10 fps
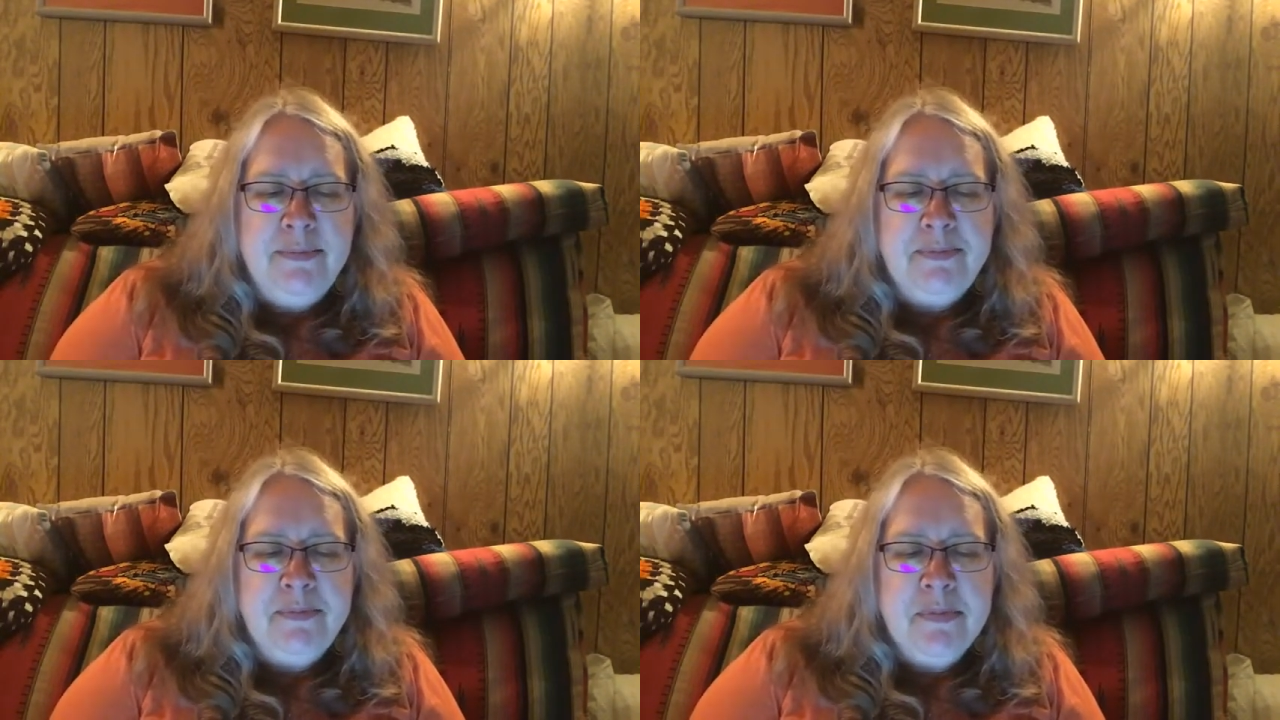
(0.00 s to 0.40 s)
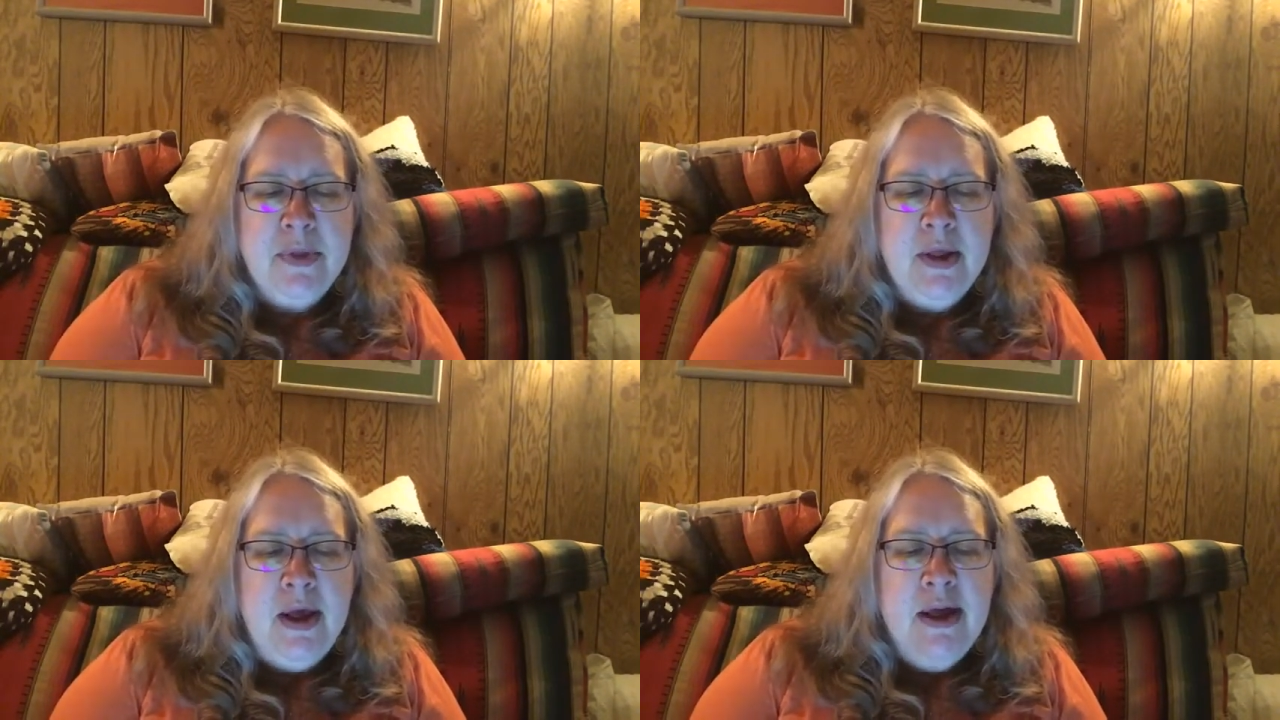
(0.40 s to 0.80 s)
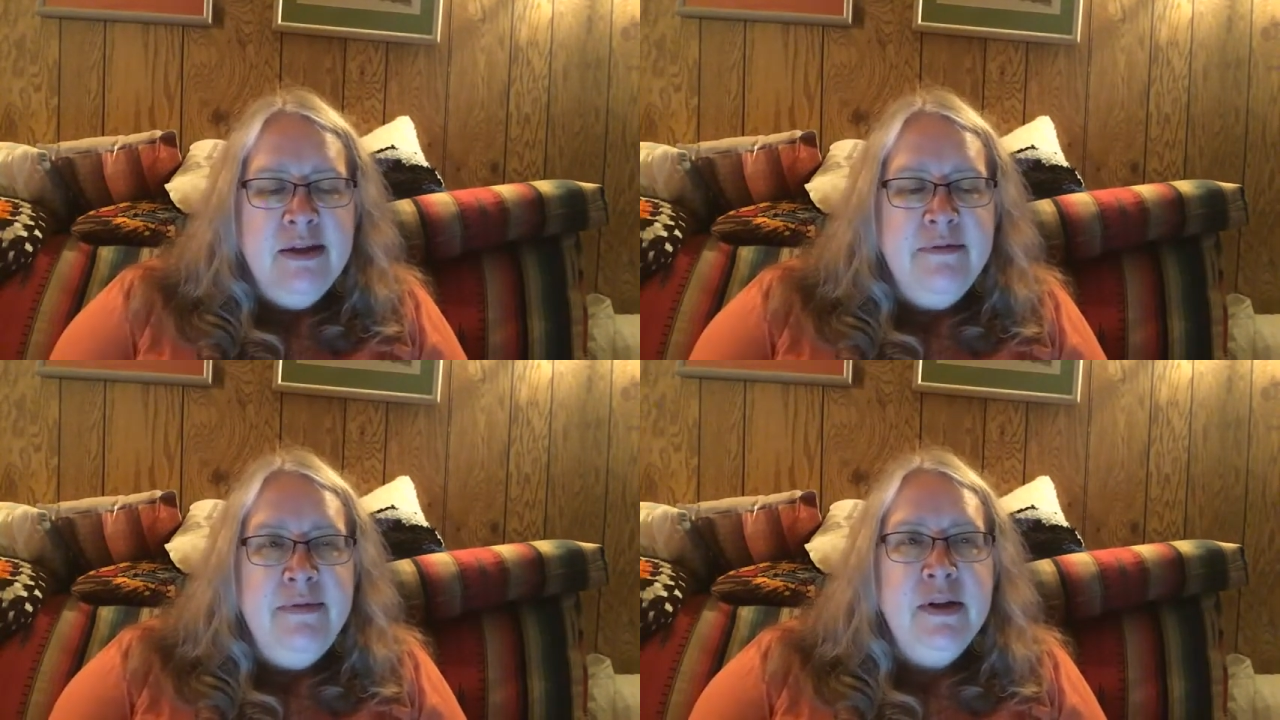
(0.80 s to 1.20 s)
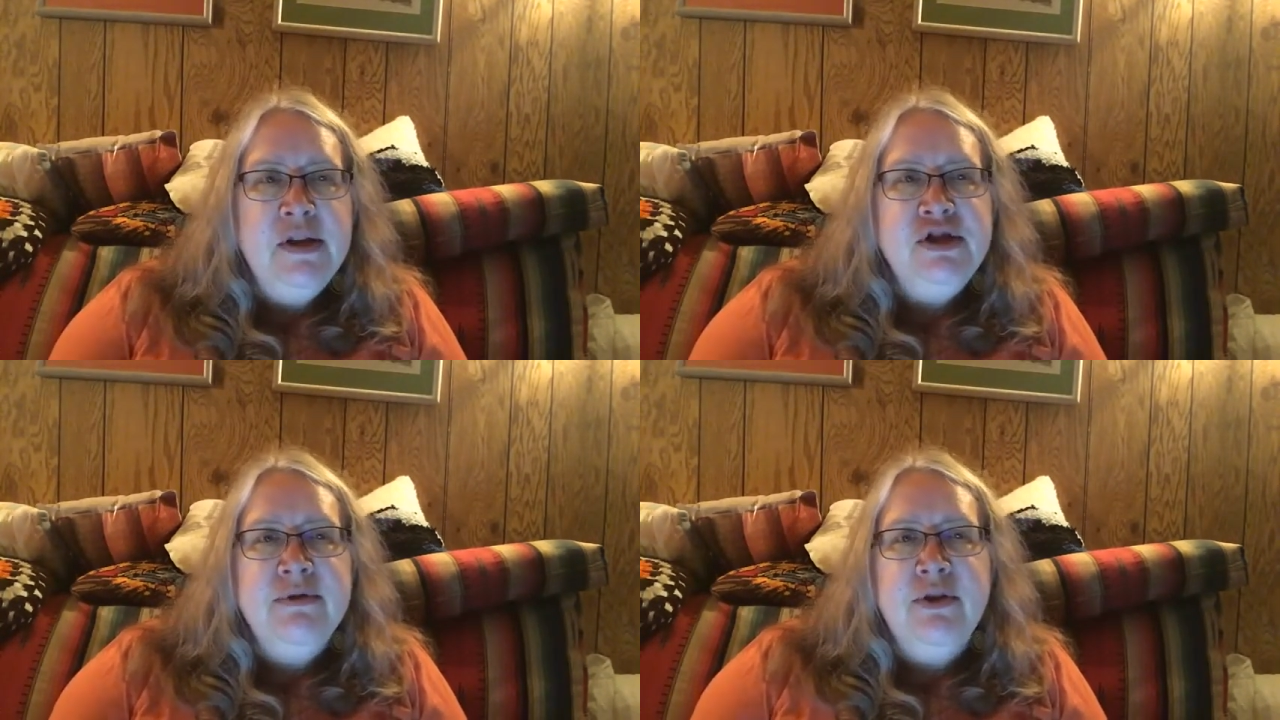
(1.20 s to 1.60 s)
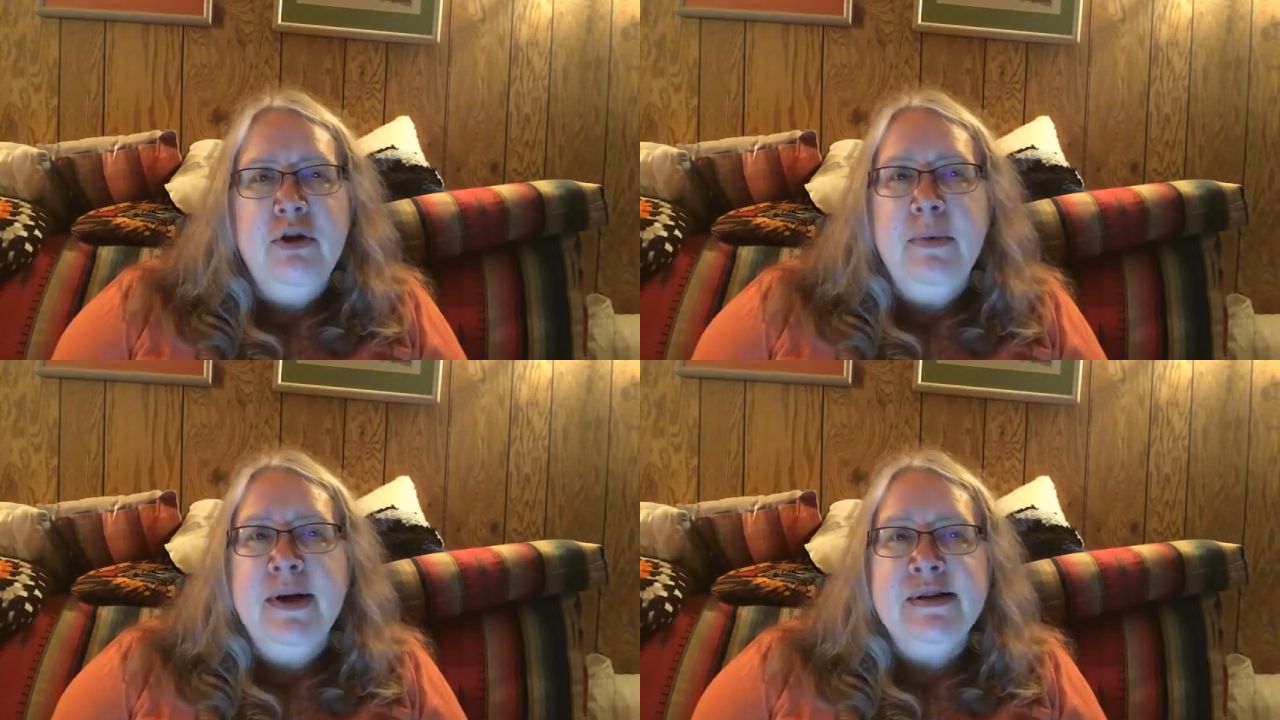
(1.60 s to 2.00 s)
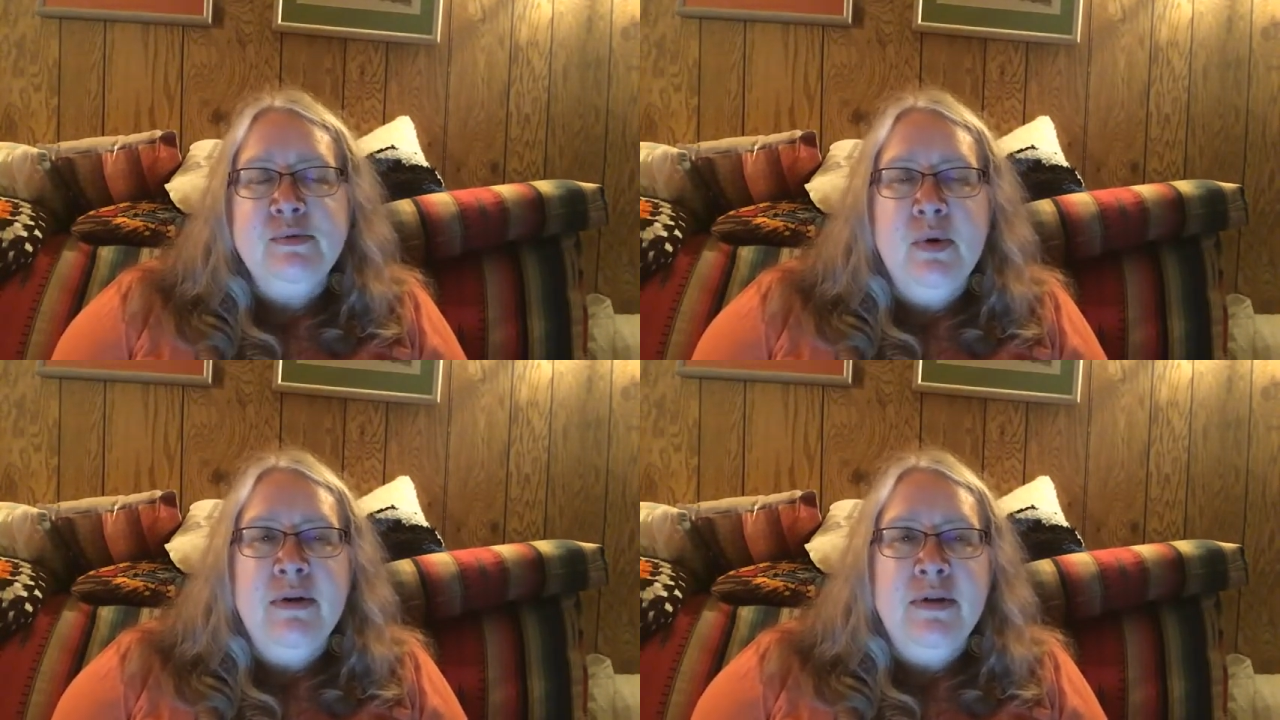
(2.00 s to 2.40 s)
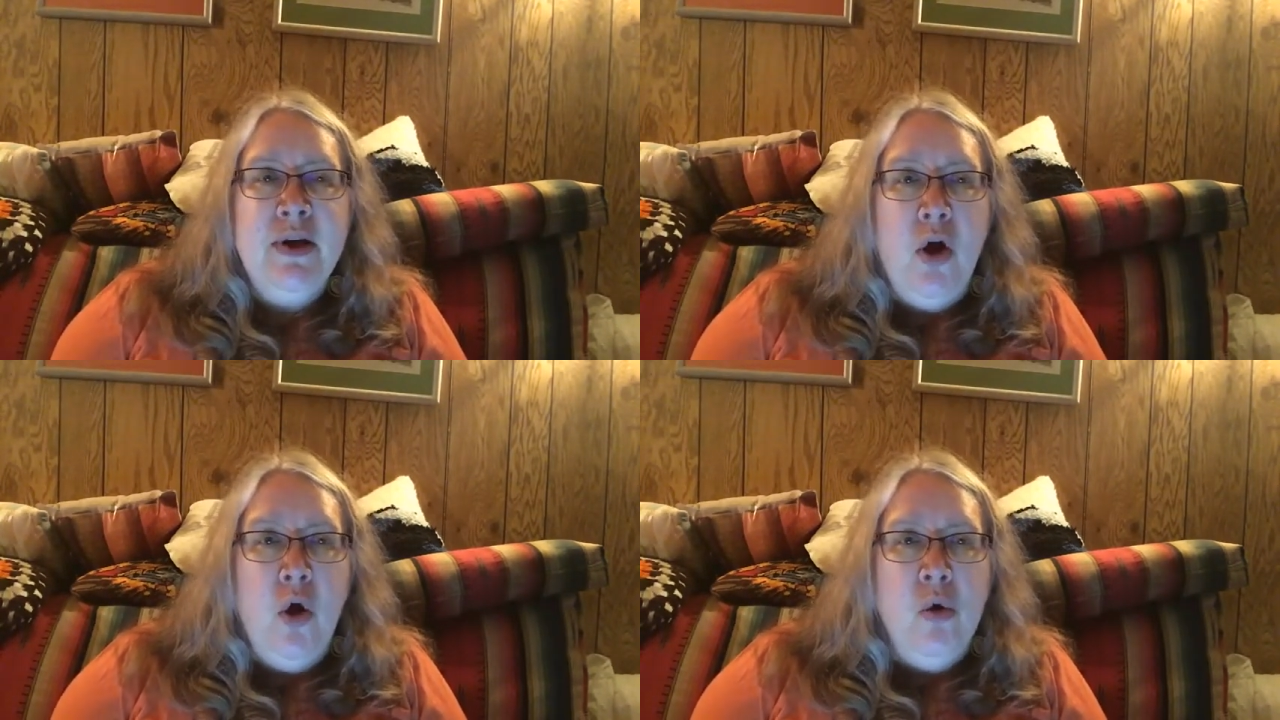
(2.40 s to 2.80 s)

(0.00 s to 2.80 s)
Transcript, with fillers: oldest villages in that part of the world